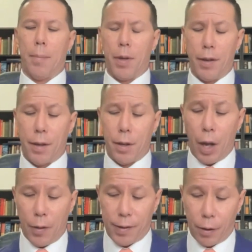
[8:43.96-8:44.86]

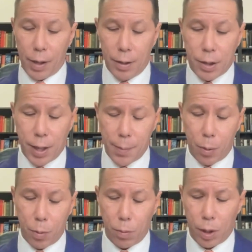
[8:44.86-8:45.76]
there's
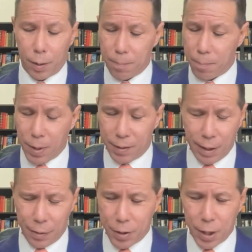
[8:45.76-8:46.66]

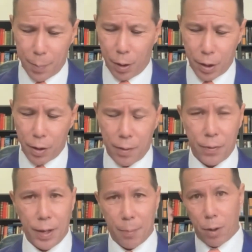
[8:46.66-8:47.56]
another table, I
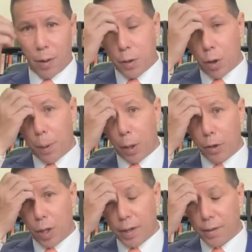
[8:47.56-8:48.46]
don't have the number, I do
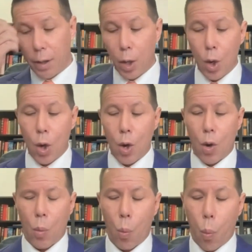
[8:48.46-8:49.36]
apologise.
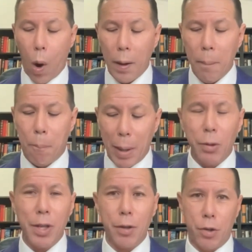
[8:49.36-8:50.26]
$1
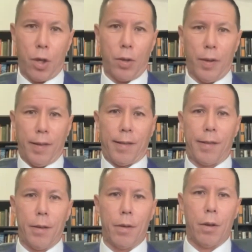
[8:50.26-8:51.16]
billion
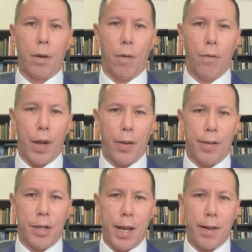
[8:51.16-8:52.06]
of
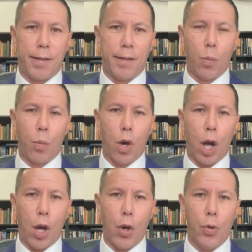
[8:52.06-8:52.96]
those debts
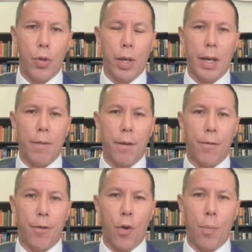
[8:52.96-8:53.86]
were owed in
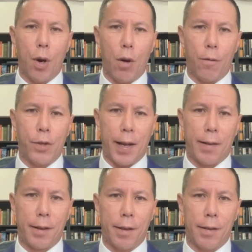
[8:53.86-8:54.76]
the form of
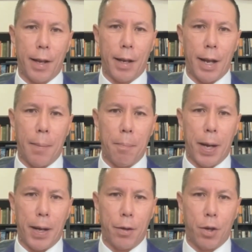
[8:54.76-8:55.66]
taxes and
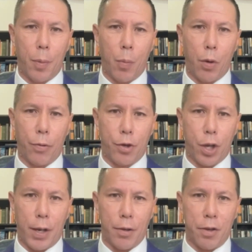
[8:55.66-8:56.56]
unpaid Commonwealth
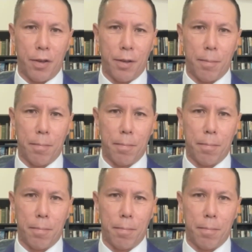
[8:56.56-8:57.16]
charges.